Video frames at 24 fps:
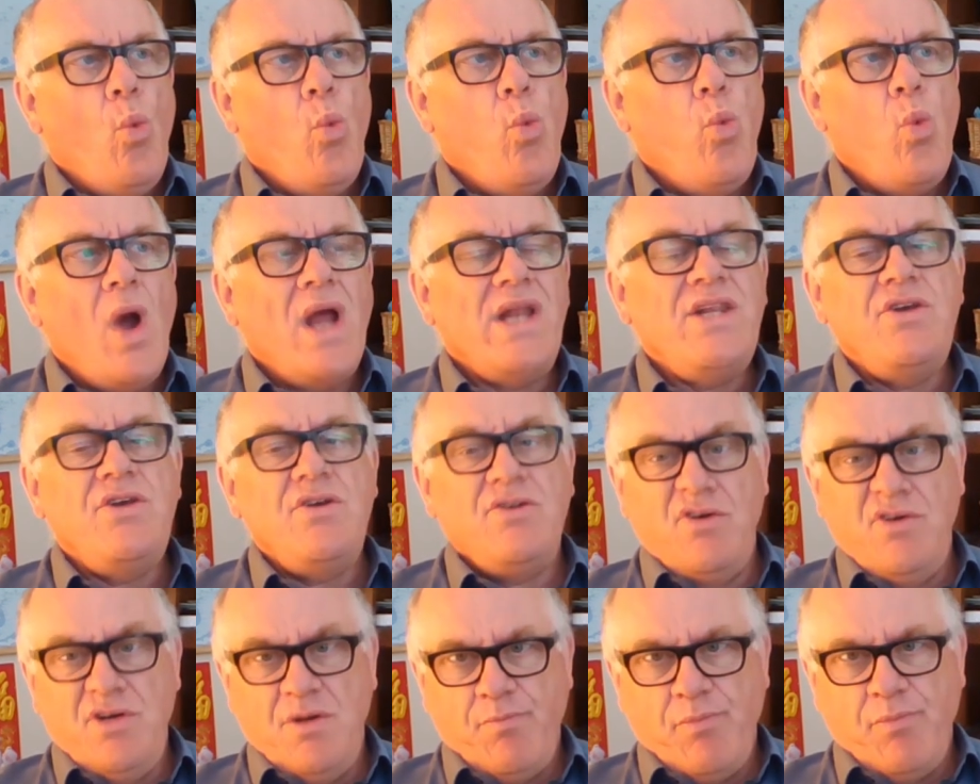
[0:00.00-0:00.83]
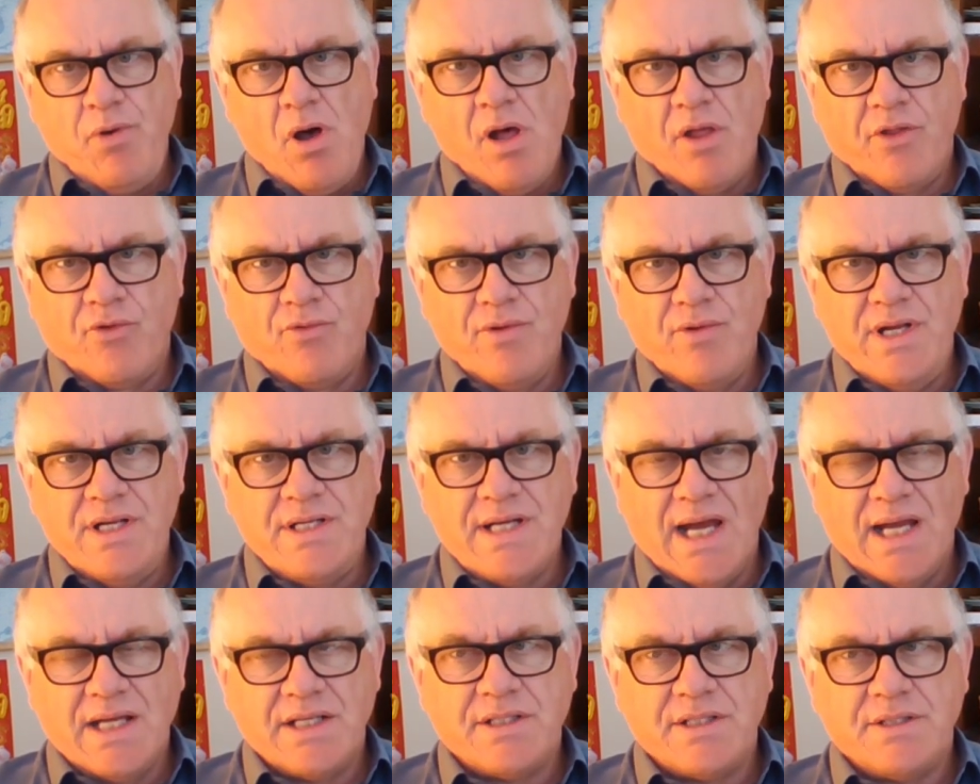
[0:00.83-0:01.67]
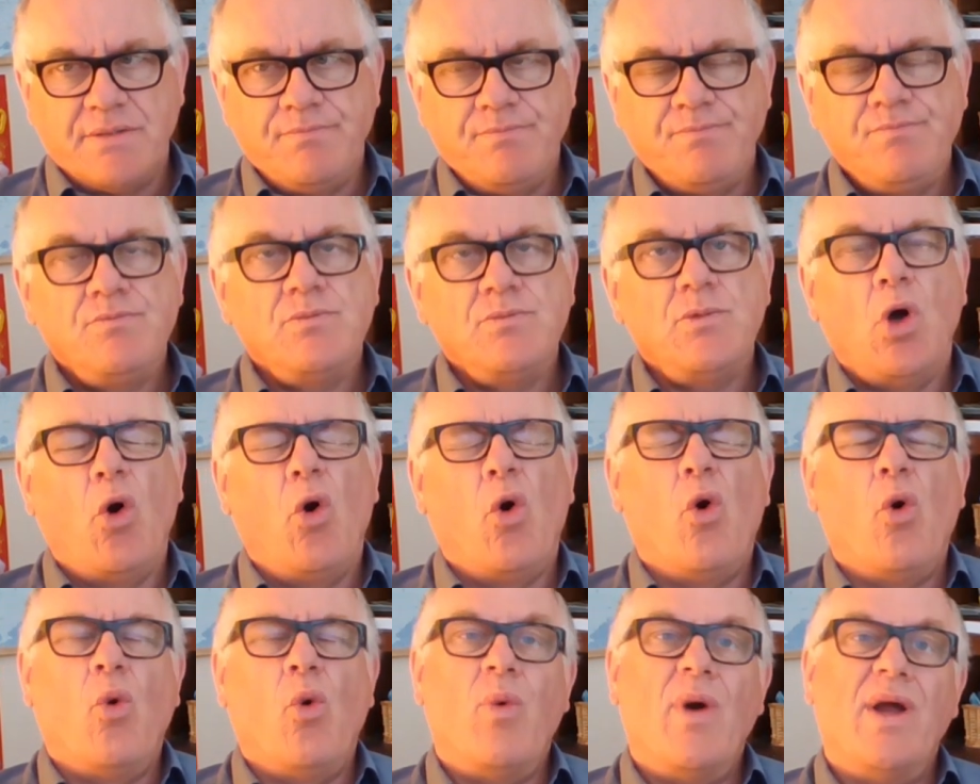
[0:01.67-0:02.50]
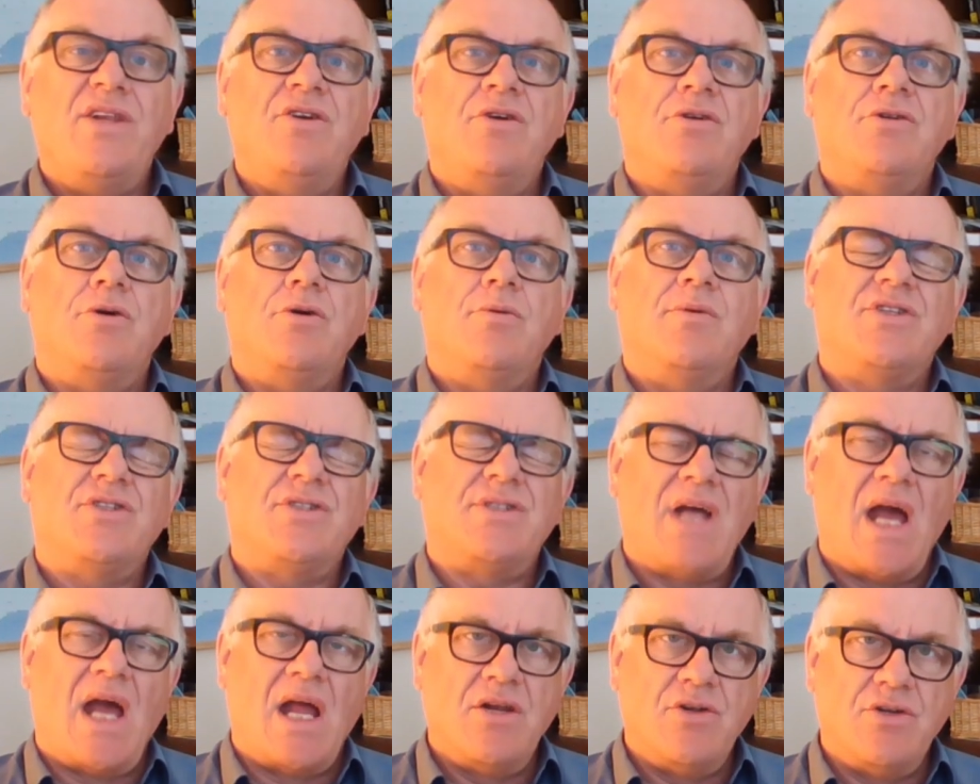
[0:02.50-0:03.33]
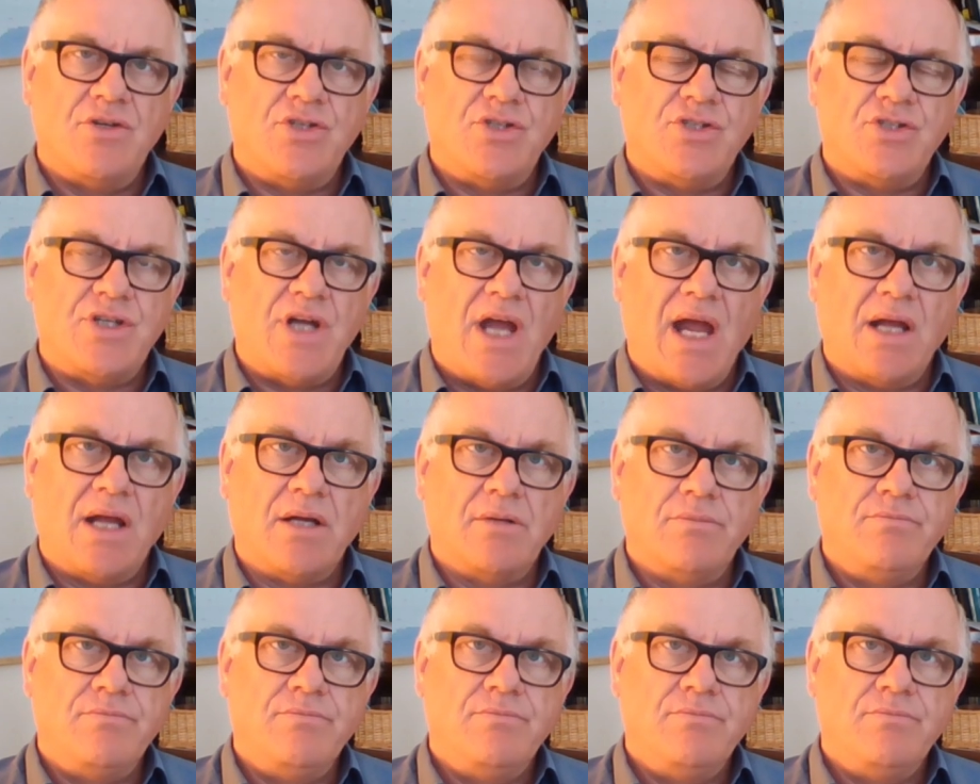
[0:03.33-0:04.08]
When you do your Part 3 test, or when you do a standards check,